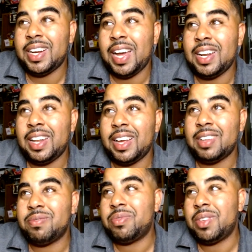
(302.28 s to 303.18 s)
kind of
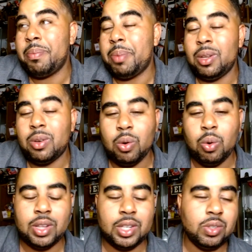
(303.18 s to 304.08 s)
like umbilical
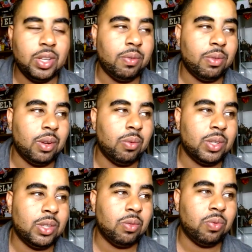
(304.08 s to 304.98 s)
cord that you get from the
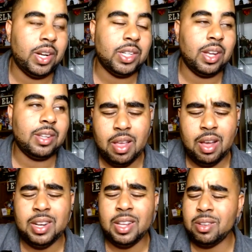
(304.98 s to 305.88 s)
original franchise.
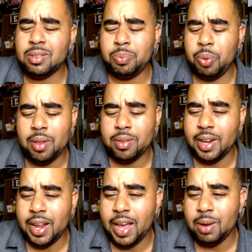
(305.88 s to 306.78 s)
Another problem
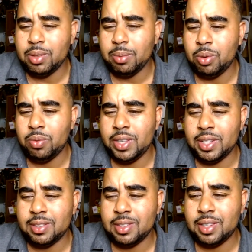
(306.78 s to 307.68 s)
that I had with the movie
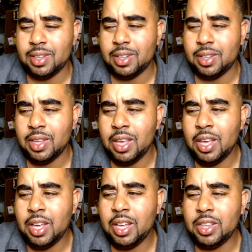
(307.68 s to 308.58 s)
is
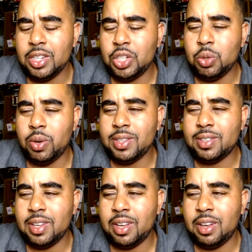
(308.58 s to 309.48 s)
the
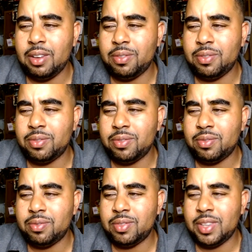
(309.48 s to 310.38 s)
choice of
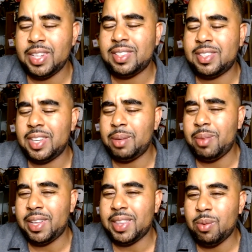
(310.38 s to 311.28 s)
it
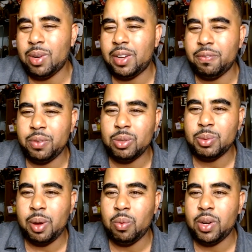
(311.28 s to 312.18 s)
seemed like they were confused
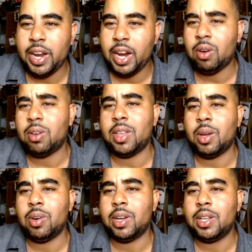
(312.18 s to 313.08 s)
about what era
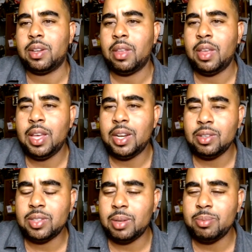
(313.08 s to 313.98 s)
they were in.
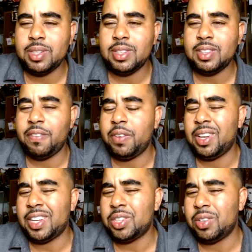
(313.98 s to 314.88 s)
There's some scenes that feel
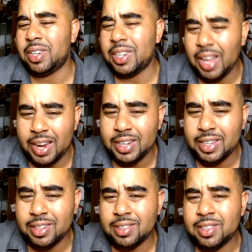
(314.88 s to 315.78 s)
like you're in the
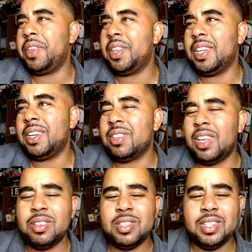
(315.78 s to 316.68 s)
90s, and then there's
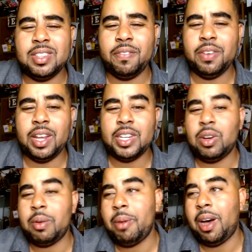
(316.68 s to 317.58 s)
other scenes that feel like
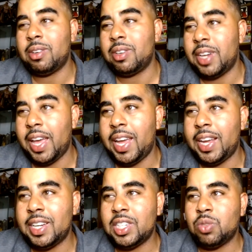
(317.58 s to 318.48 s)
you're in modern
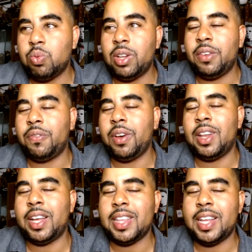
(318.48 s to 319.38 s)
day, and it just really
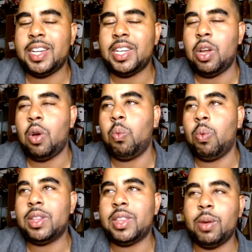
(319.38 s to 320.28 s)
felt like they didn't know
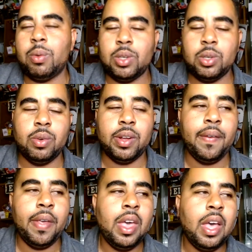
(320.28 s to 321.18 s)
what they were doing.
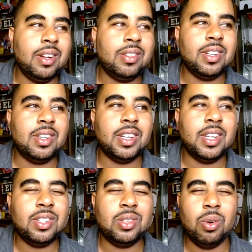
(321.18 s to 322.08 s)
There's a
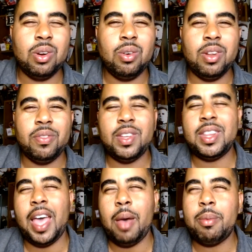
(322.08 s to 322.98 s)
historical
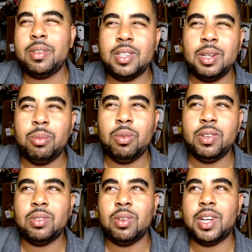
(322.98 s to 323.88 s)
event that happens in the
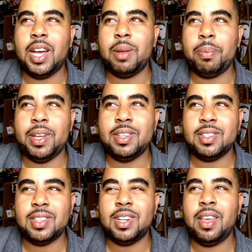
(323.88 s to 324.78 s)
movie, so it kind of
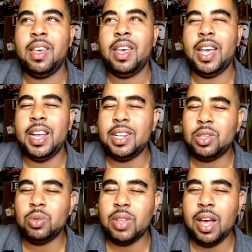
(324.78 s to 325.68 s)
places it in the
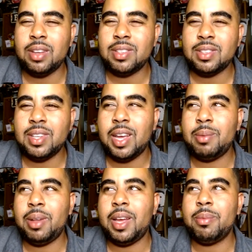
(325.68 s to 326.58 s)
2000s
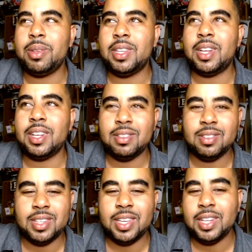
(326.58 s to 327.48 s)
timeline, but then
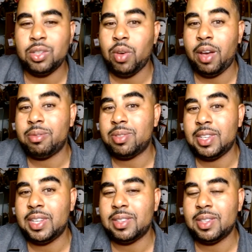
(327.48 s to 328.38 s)
again, you have
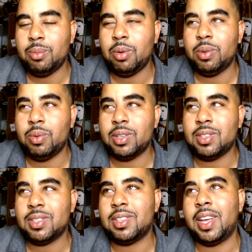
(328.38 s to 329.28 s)
scenes in the movie where it's
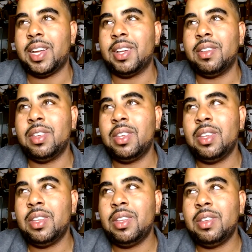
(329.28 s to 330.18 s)
just like,
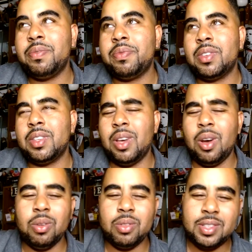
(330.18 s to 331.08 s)

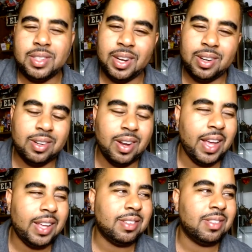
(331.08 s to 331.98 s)
yo, this character
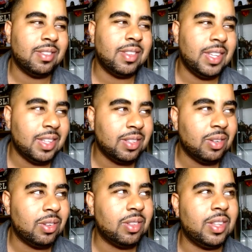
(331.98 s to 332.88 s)
has this,
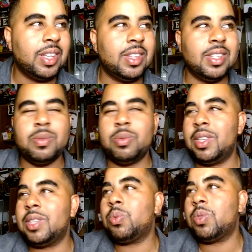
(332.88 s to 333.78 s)
or
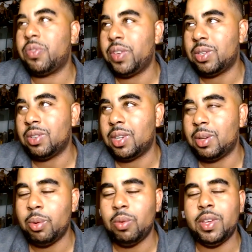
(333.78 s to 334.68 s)
this was featured in
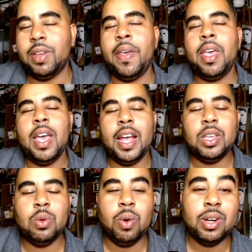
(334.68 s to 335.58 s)
the movie,
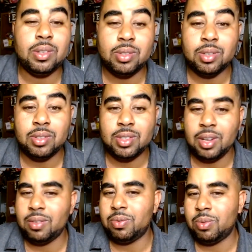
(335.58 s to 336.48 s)
and you wonder to
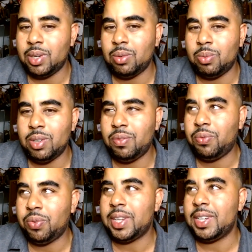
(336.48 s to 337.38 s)
yourself, well, what
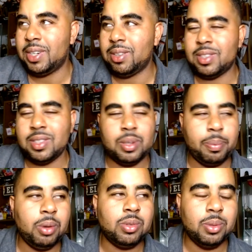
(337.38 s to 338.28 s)
freaking year is this
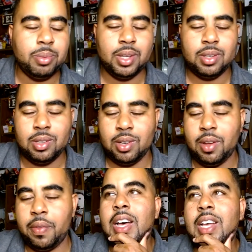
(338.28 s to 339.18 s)
supposed to be, you
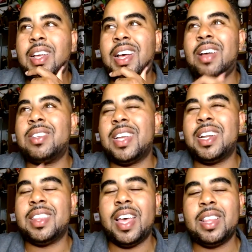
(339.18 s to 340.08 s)
know?
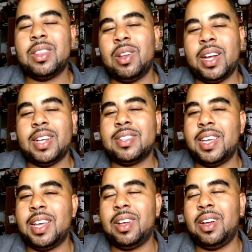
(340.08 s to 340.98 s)
Outside of that, though, like I
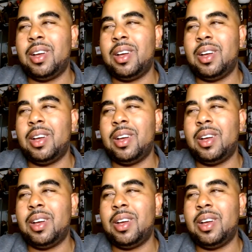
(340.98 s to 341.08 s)
said,